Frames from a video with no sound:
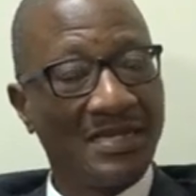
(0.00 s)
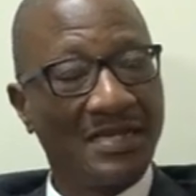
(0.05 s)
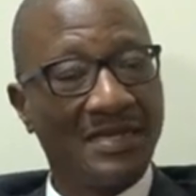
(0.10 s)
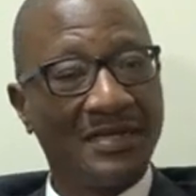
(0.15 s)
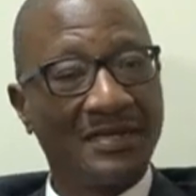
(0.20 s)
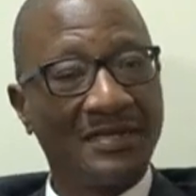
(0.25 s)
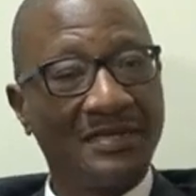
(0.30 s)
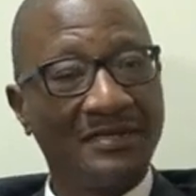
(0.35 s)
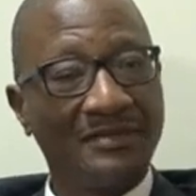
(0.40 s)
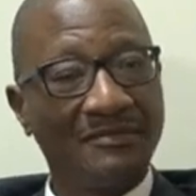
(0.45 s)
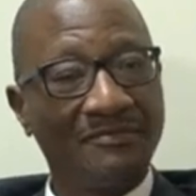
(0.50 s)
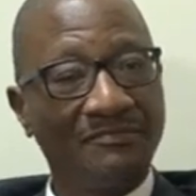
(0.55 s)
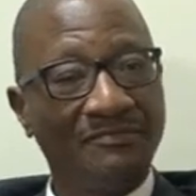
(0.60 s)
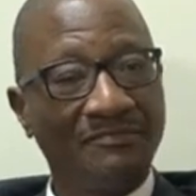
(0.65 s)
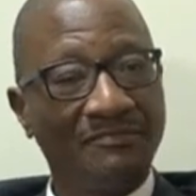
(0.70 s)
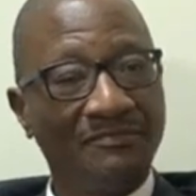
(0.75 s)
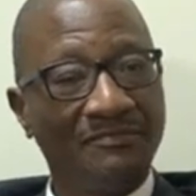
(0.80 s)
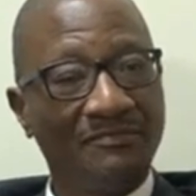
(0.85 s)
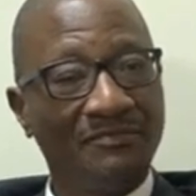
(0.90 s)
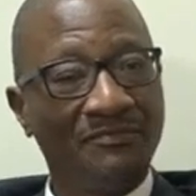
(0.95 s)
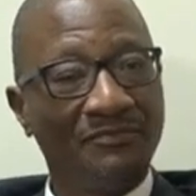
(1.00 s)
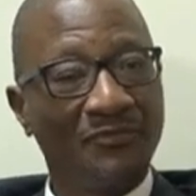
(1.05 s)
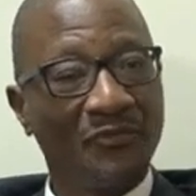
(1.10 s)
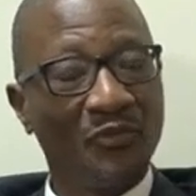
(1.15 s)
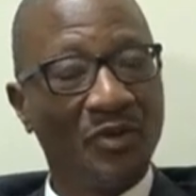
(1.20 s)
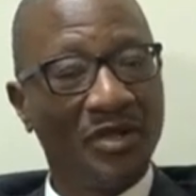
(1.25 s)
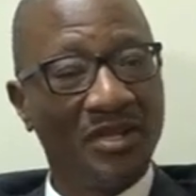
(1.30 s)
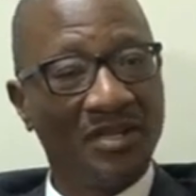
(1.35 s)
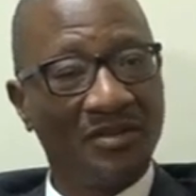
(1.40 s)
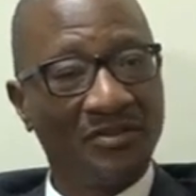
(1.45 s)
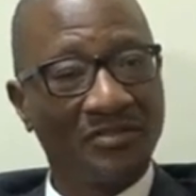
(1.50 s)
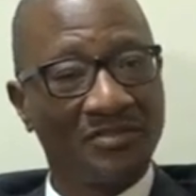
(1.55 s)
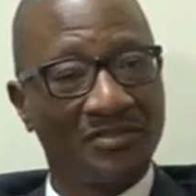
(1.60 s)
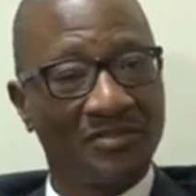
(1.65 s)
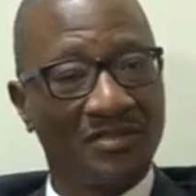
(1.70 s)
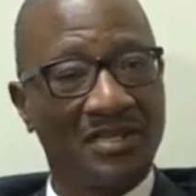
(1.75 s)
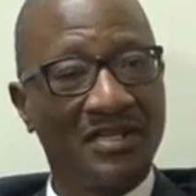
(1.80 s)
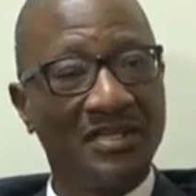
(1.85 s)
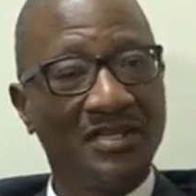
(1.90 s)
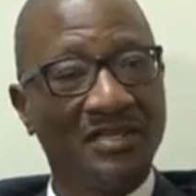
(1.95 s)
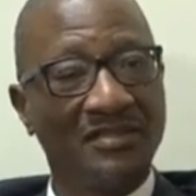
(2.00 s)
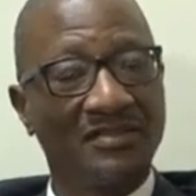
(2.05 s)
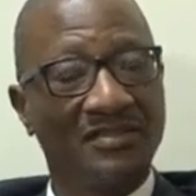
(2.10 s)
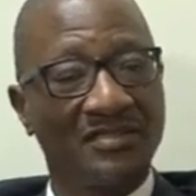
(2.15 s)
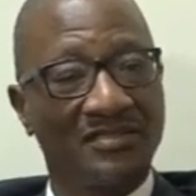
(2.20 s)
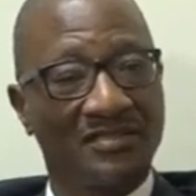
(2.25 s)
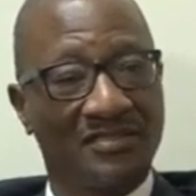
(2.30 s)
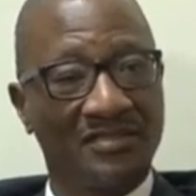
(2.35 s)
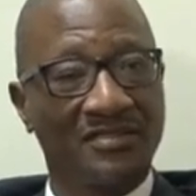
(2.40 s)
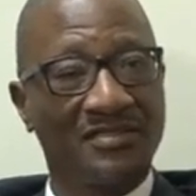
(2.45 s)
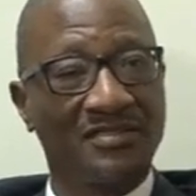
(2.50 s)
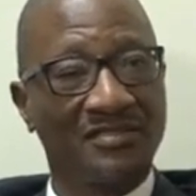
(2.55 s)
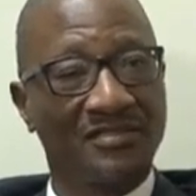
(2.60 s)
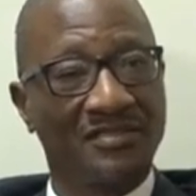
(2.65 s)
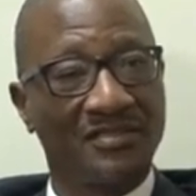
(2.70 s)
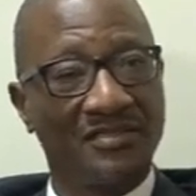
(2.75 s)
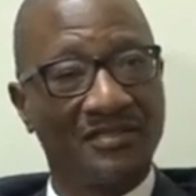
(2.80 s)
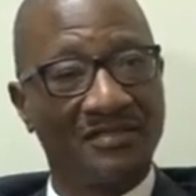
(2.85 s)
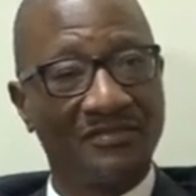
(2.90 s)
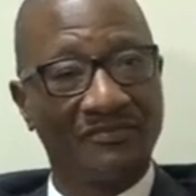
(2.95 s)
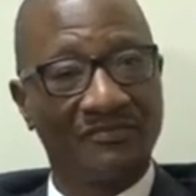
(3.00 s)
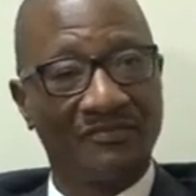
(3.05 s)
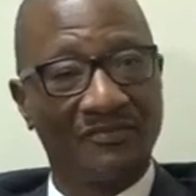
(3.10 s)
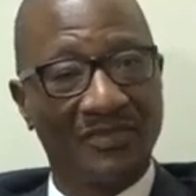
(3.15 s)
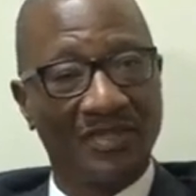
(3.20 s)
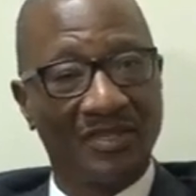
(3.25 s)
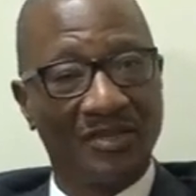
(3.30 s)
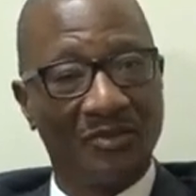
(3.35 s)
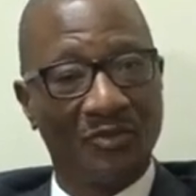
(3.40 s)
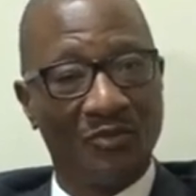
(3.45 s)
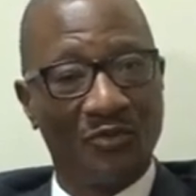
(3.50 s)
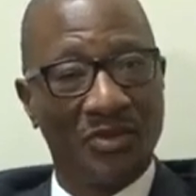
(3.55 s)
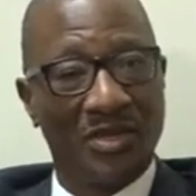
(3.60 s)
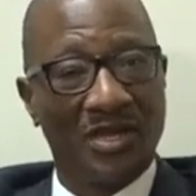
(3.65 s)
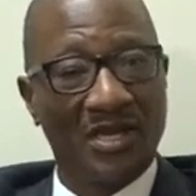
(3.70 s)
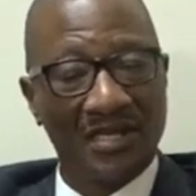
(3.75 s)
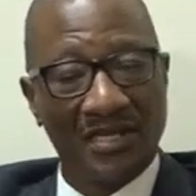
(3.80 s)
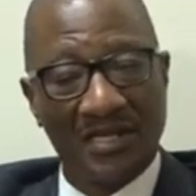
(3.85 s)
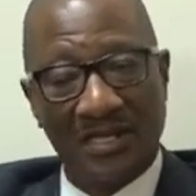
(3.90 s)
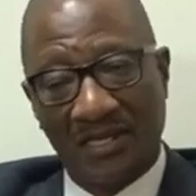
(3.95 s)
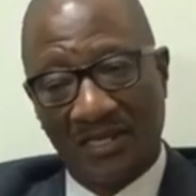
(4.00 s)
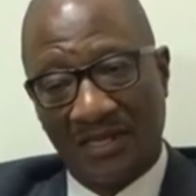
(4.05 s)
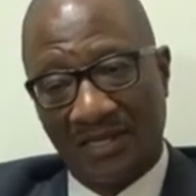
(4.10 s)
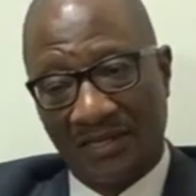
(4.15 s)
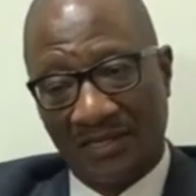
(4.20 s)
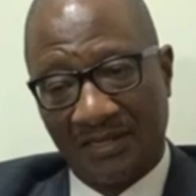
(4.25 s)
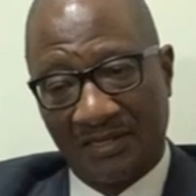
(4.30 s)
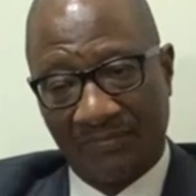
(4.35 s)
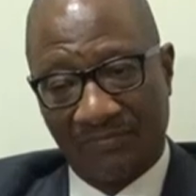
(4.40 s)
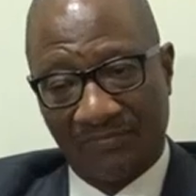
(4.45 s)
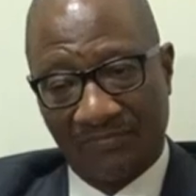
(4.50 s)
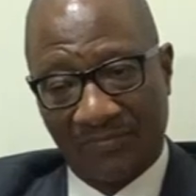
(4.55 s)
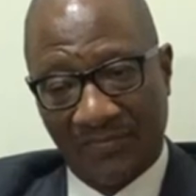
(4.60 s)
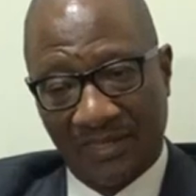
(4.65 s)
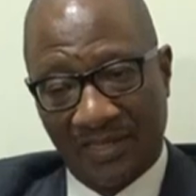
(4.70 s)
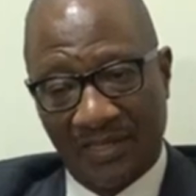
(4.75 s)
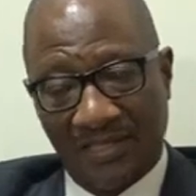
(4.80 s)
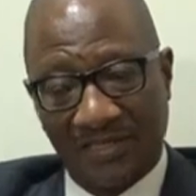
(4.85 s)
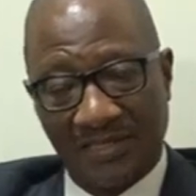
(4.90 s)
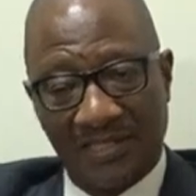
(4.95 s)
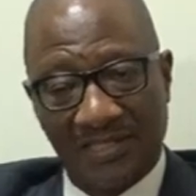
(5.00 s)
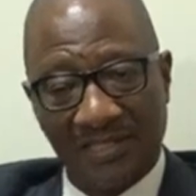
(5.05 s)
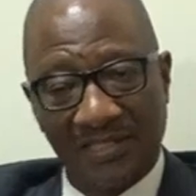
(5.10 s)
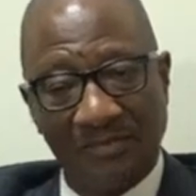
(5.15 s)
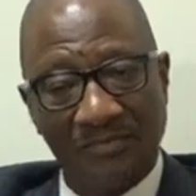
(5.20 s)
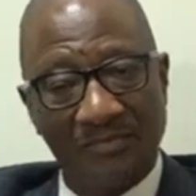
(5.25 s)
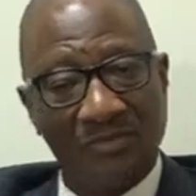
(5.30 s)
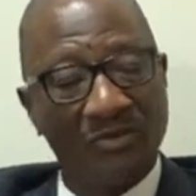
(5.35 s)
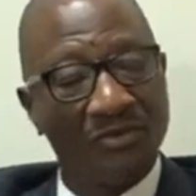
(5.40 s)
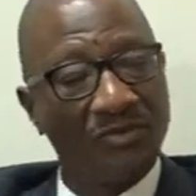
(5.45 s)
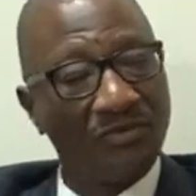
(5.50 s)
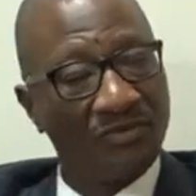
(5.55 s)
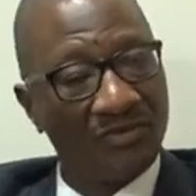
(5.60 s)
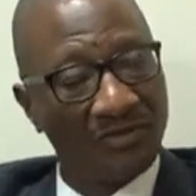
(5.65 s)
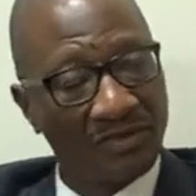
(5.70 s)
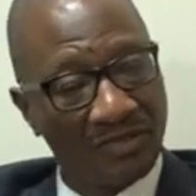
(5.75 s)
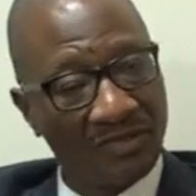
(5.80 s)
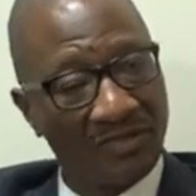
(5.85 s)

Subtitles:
When I was running The Citizen, we had a team of